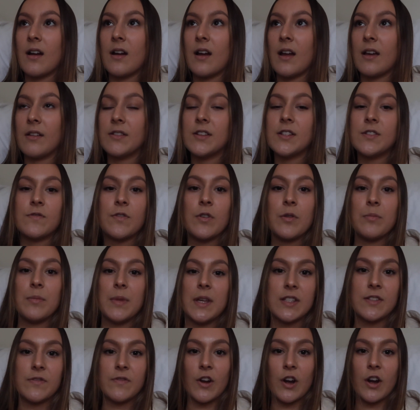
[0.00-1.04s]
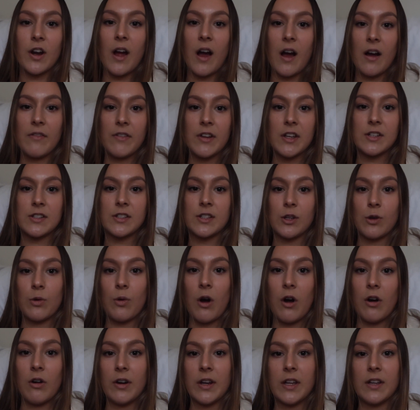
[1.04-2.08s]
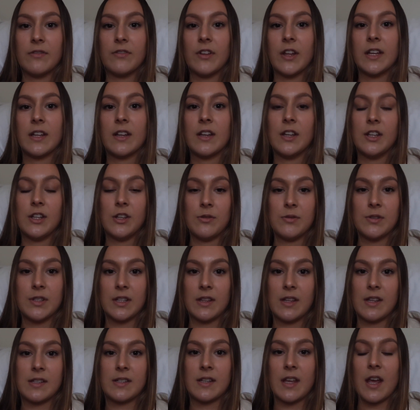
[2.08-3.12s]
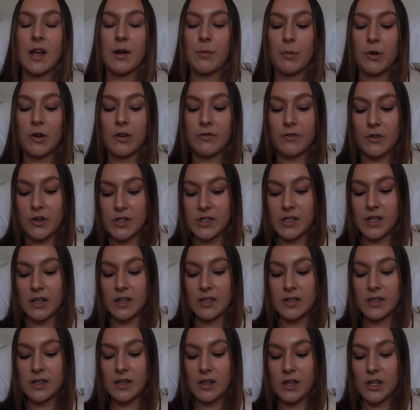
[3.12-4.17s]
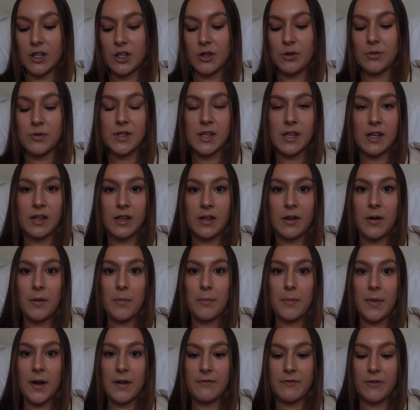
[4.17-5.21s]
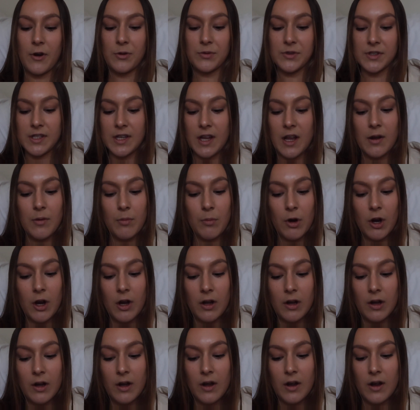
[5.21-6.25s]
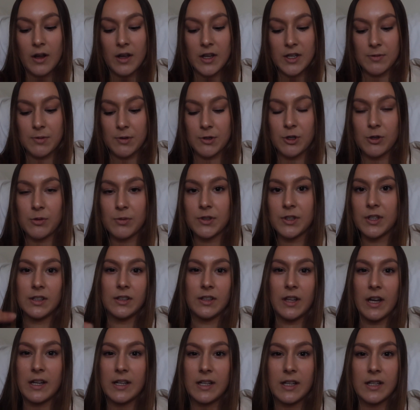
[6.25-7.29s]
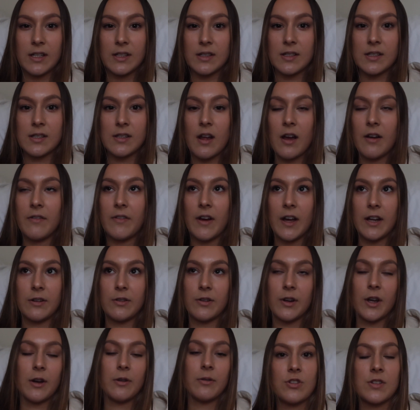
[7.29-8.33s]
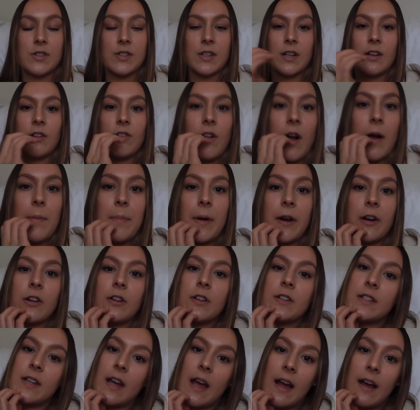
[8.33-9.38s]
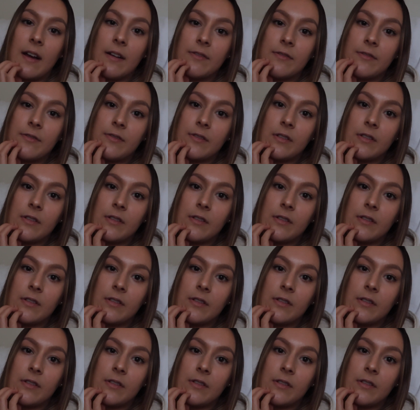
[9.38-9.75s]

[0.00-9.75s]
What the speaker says: at least for me, it's very obvious the quality of like using this camera versus using my phone's camera, especially with the lighting and stuff. I don't know, it's just like a lot better to have